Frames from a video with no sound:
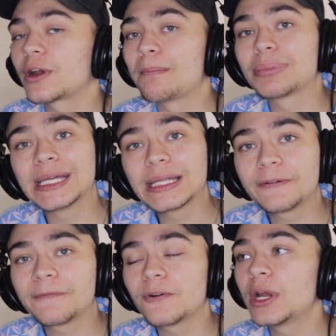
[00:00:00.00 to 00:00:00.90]

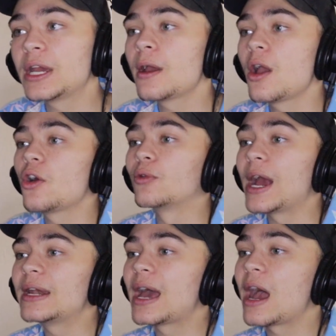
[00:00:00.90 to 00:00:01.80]
completely free
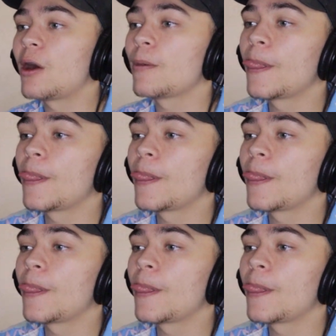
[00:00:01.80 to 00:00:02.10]
right now.